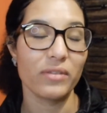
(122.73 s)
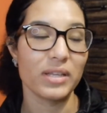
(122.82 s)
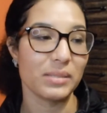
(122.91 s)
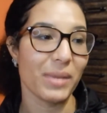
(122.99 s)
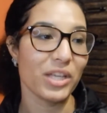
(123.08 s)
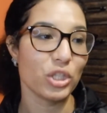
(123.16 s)

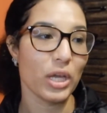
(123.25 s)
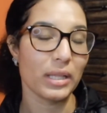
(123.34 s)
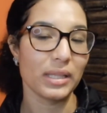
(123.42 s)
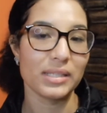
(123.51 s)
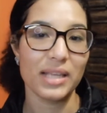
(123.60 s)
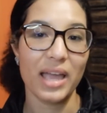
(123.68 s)
because my
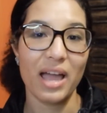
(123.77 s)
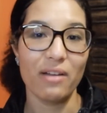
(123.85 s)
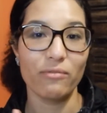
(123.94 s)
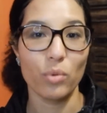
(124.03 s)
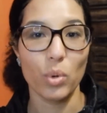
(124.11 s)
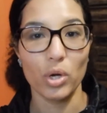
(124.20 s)
checklist I
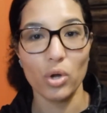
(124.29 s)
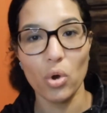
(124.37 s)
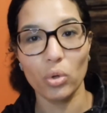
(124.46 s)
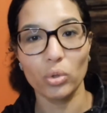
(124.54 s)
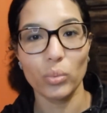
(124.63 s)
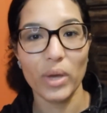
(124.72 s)
have for
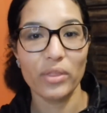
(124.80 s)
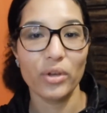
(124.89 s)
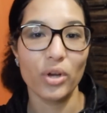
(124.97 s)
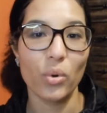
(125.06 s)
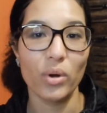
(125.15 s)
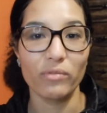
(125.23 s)
cold
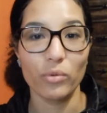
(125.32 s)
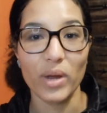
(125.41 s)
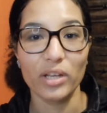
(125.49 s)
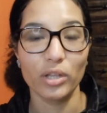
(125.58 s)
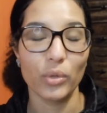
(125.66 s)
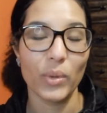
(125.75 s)
weather or for
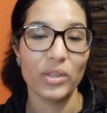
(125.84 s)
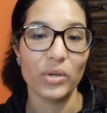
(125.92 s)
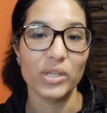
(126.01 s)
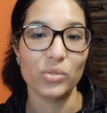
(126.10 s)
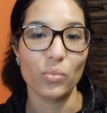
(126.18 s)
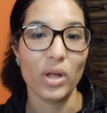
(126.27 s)
regular weather
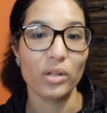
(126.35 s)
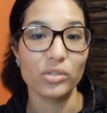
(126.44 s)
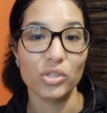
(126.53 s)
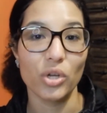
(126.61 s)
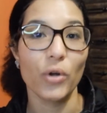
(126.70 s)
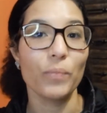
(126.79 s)
as well.
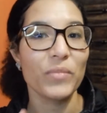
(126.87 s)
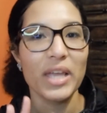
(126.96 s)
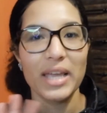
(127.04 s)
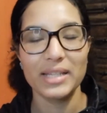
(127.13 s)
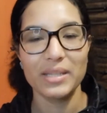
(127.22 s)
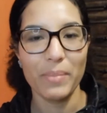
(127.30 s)
So
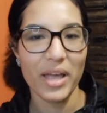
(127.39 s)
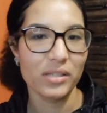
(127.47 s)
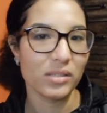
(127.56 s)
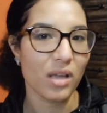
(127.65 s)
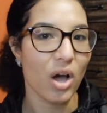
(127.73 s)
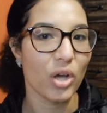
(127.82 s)
it
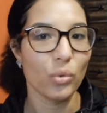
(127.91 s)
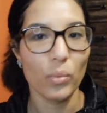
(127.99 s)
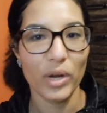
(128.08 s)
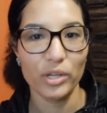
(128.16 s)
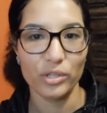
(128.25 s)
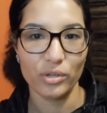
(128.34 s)
depends on
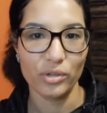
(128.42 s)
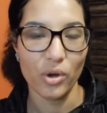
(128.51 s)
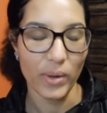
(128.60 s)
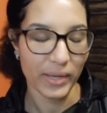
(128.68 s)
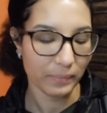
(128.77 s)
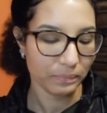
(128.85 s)
where you're
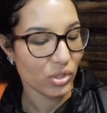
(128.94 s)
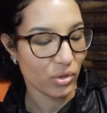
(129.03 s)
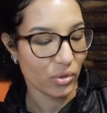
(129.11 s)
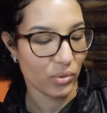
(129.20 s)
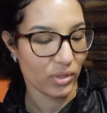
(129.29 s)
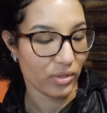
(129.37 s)
going.
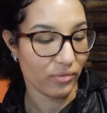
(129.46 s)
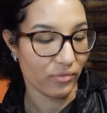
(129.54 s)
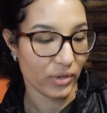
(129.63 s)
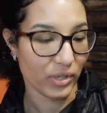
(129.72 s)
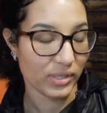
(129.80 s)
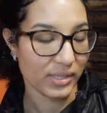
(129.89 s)
So the
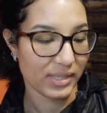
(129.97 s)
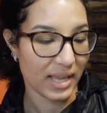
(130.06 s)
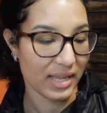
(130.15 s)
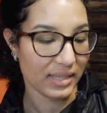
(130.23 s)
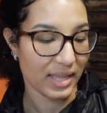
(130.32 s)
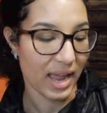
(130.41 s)
first
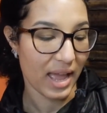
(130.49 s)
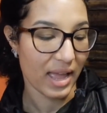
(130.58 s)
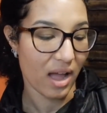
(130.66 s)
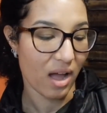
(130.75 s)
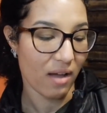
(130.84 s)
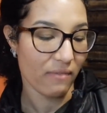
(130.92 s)
thing that I
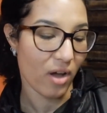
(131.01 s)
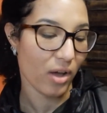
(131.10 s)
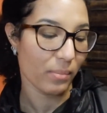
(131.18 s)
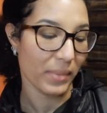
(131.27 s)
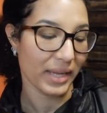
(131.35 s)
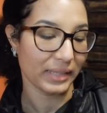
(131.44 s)
have
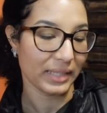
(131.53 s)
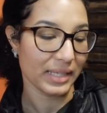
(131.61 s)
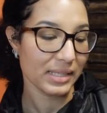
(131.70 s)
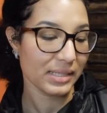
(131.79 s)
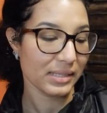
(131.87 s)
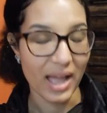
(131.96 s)
on my
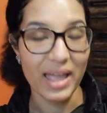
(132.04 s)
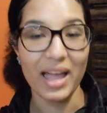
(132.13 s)
list, I